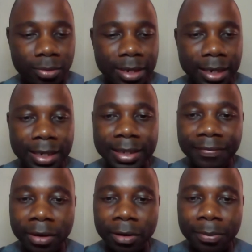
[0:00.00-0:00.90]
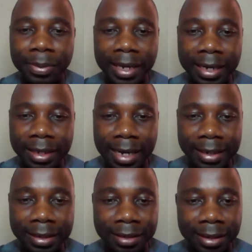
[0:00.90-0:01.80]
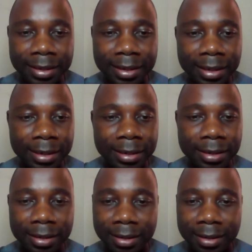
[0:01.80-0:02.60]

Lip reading: at least develop an interesting